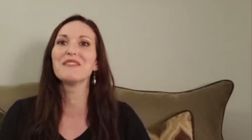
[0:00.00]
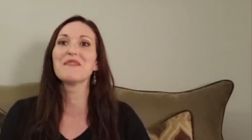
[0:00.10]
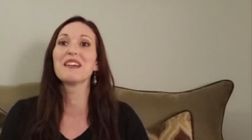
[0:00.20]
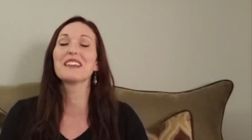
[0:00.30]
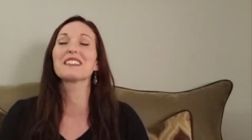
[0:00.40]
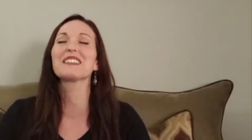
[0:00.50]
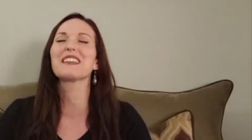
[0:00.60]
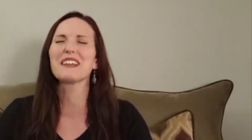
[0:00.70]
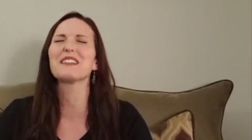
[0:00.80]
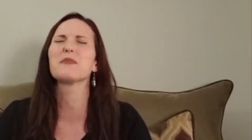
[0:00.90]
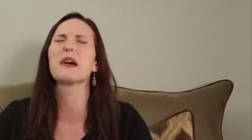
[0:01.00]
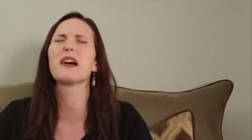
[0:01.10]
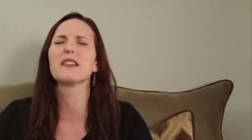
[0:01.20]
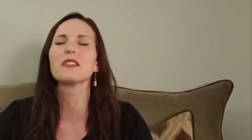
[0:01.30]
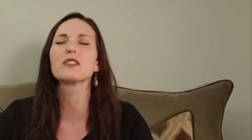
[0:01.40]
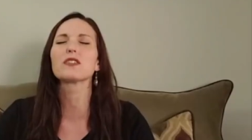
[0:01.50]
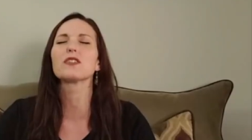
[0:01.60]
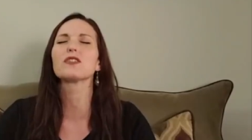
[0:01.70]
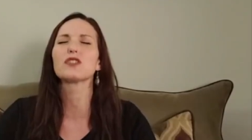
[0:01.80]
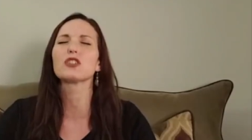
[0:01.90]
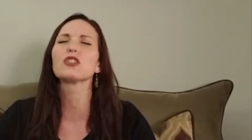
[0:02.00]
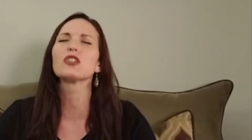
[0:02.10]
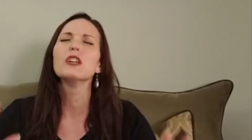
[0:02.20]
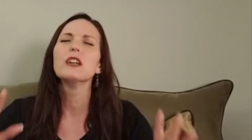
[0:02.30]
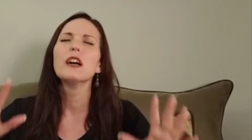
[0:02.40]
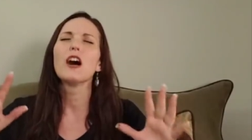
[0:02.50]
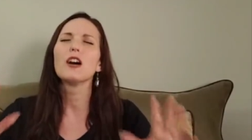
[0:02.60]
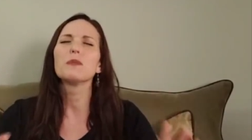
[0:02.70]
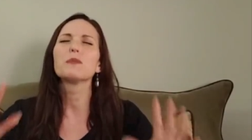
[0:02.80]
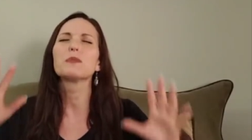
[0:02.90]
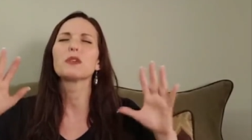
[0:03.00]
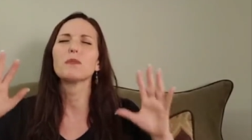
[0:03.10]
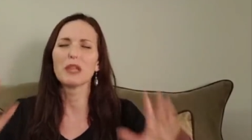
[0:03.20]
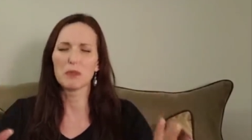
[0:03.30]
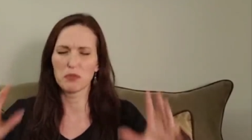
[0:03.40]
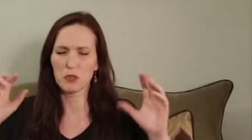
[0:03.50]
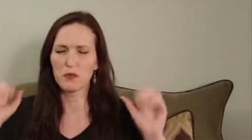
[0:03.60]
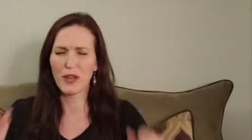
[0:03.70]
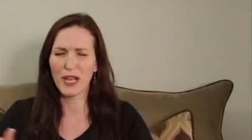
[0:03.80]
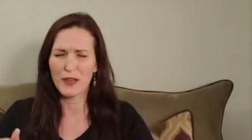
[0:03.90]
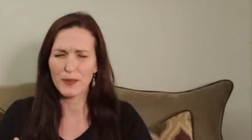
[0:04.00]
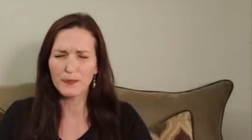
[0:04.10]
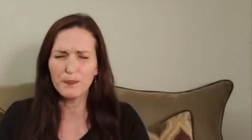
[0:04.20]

I'm excited about it. This is going to stir up some people's faith.